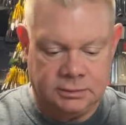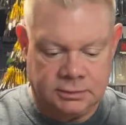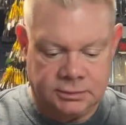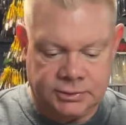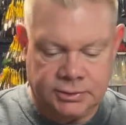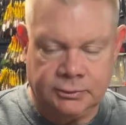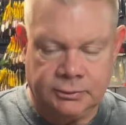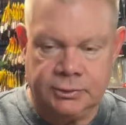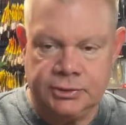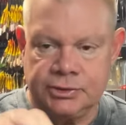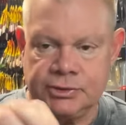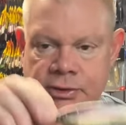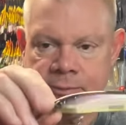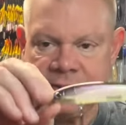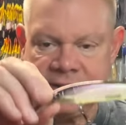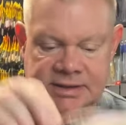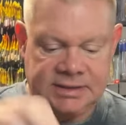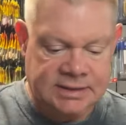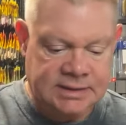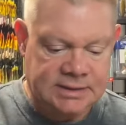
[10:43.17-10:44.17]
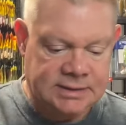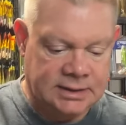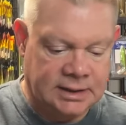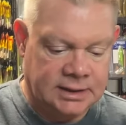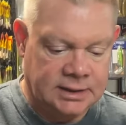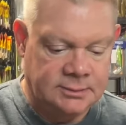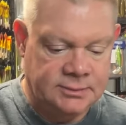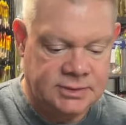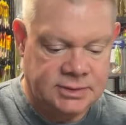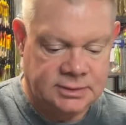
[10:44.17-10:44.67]
So when jerkbait season
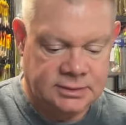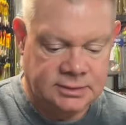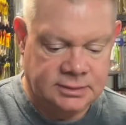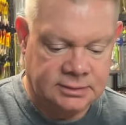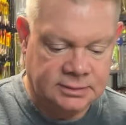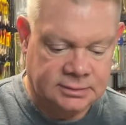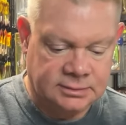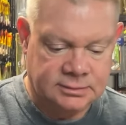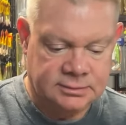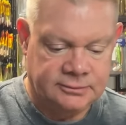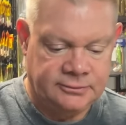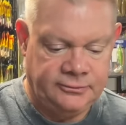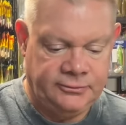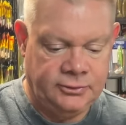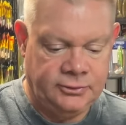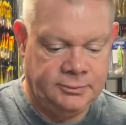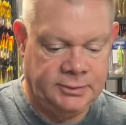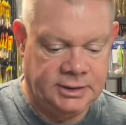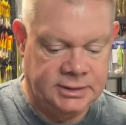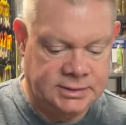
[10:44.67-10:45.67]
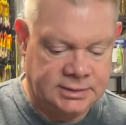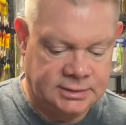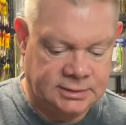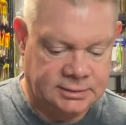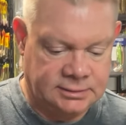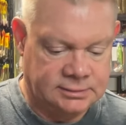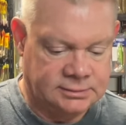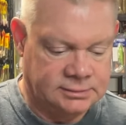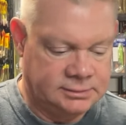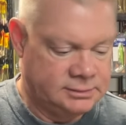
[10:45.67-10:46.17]
comes in a few months,
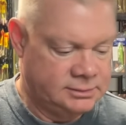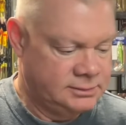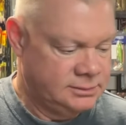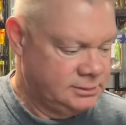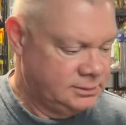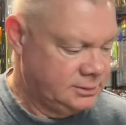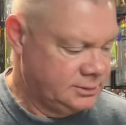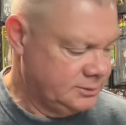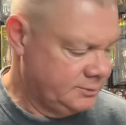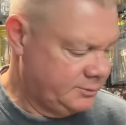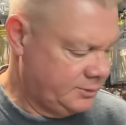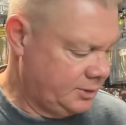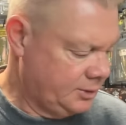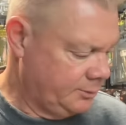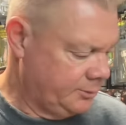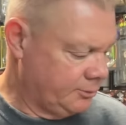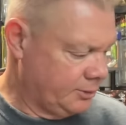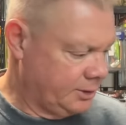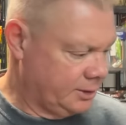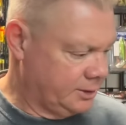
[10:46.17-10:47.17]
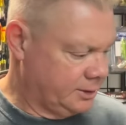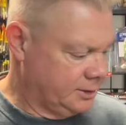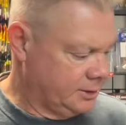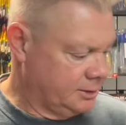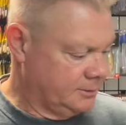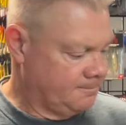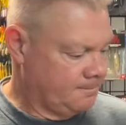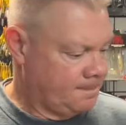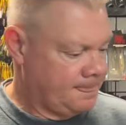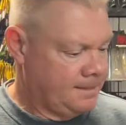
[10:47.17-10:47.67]
they'll be ready to
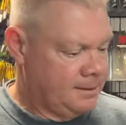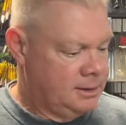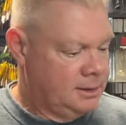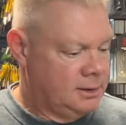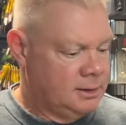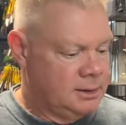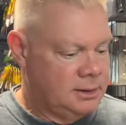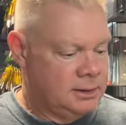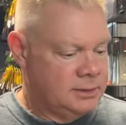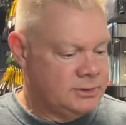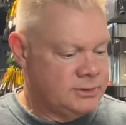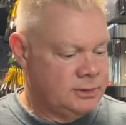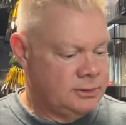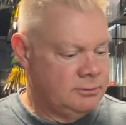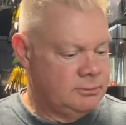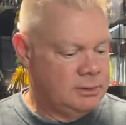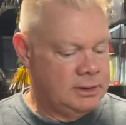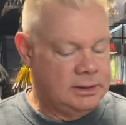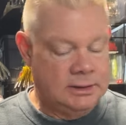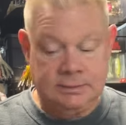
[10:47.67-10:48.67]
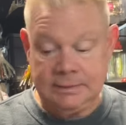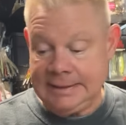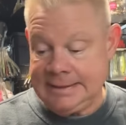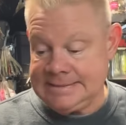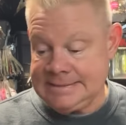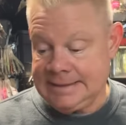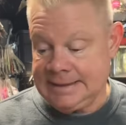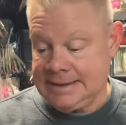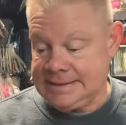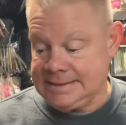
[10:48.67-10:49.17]
go. So like I
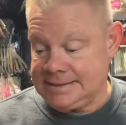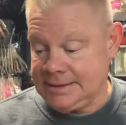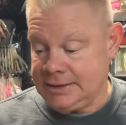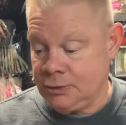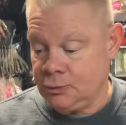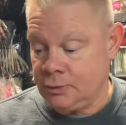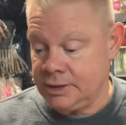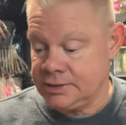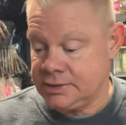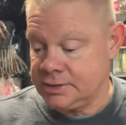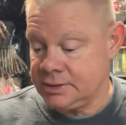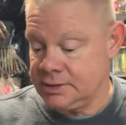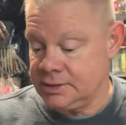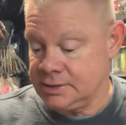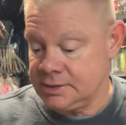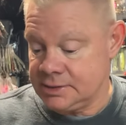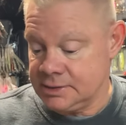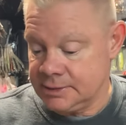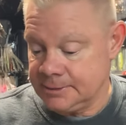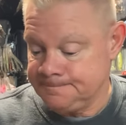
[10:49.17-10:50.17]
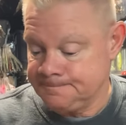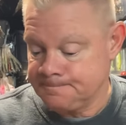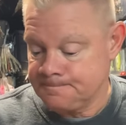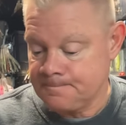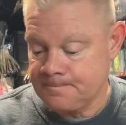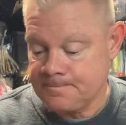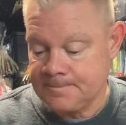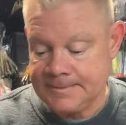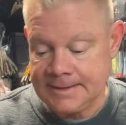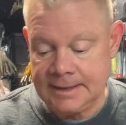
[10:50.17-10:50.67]
said, guys, any questions
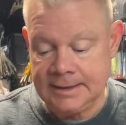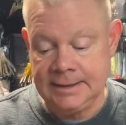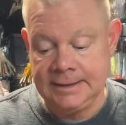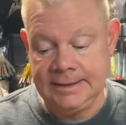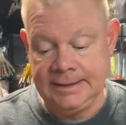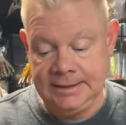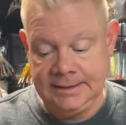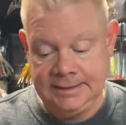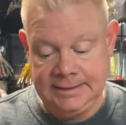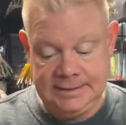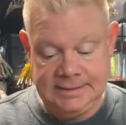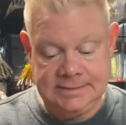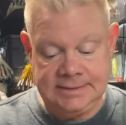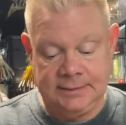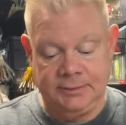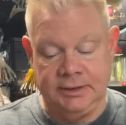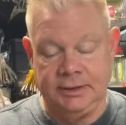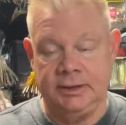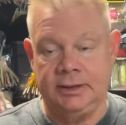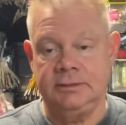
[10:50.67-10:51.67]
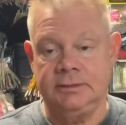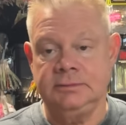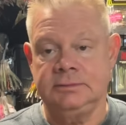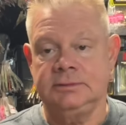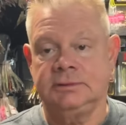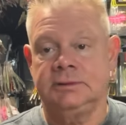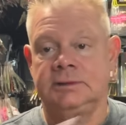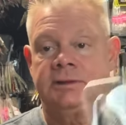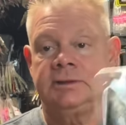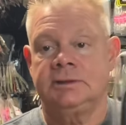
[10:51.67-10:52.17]
on any of these, let me know.
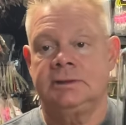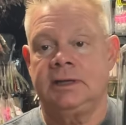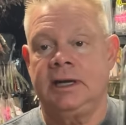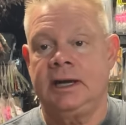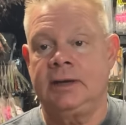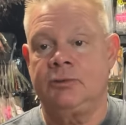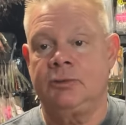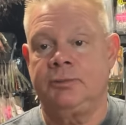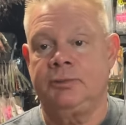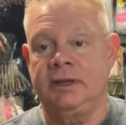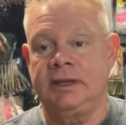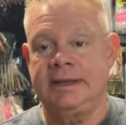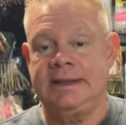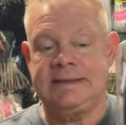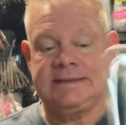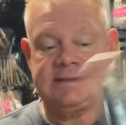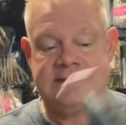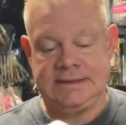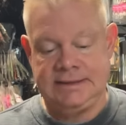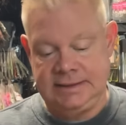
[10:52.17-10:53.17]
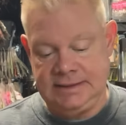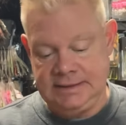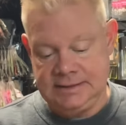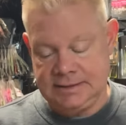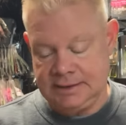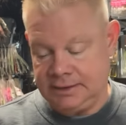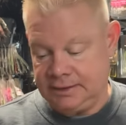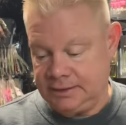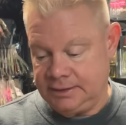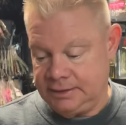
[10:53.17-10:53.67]
I will put links to these
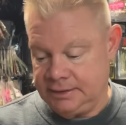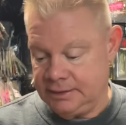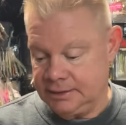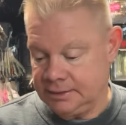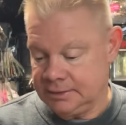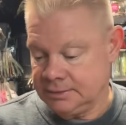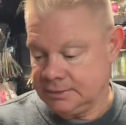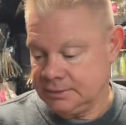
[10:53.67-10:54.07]
on the